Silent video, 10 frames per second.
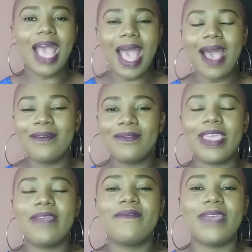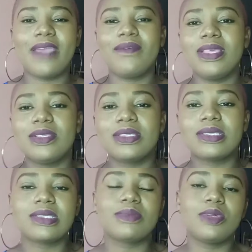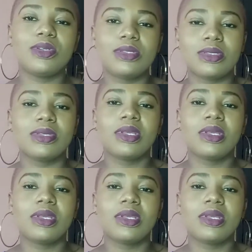have a very smooth,